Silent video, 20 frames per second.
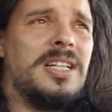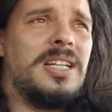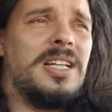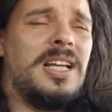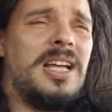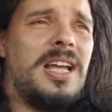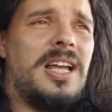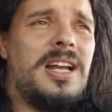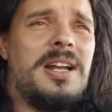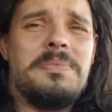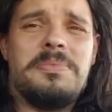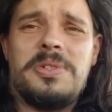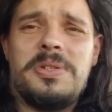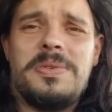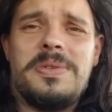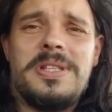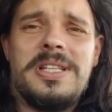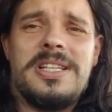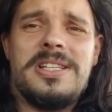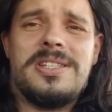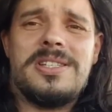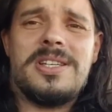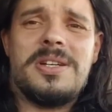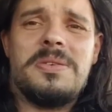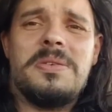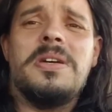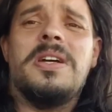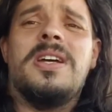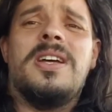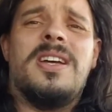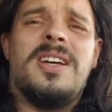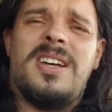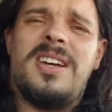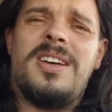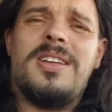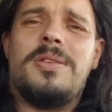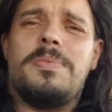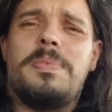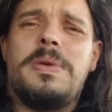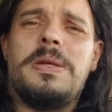And I'm doing this so
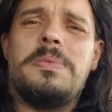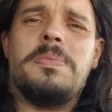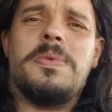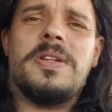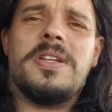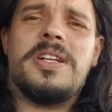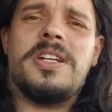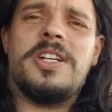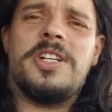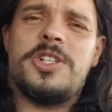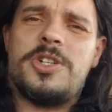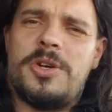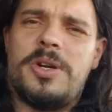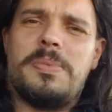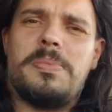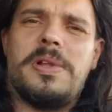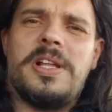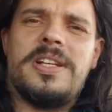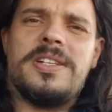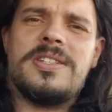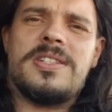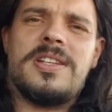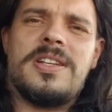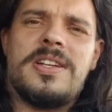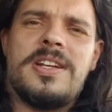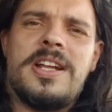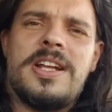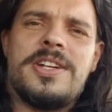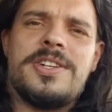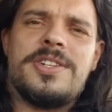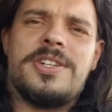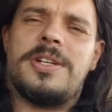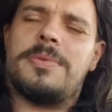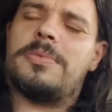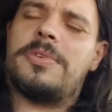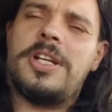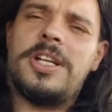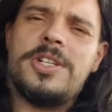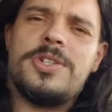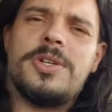other people can enjoy playing Slaanesh
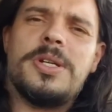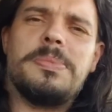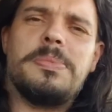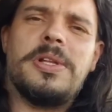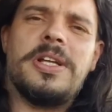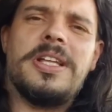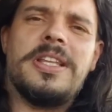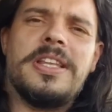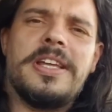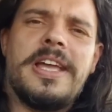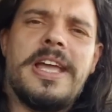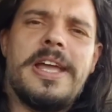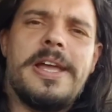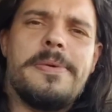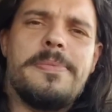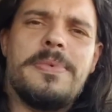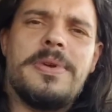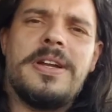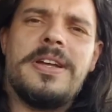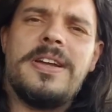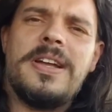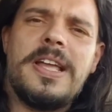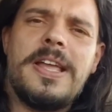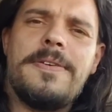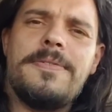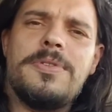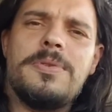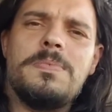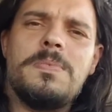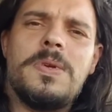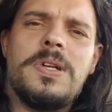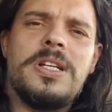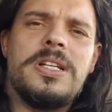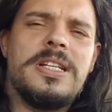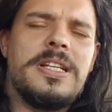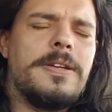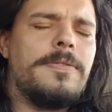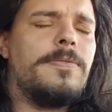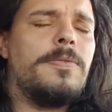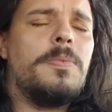and enjoy playing the game, and give them a
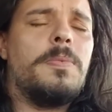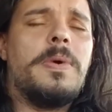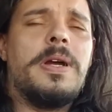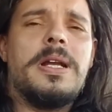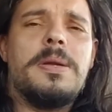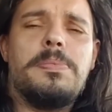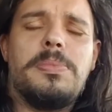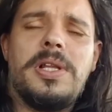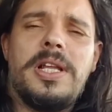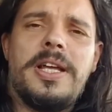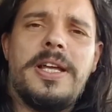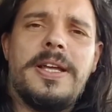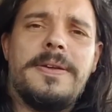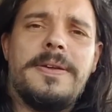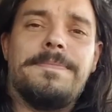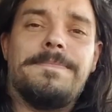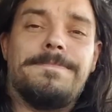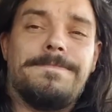different way to play.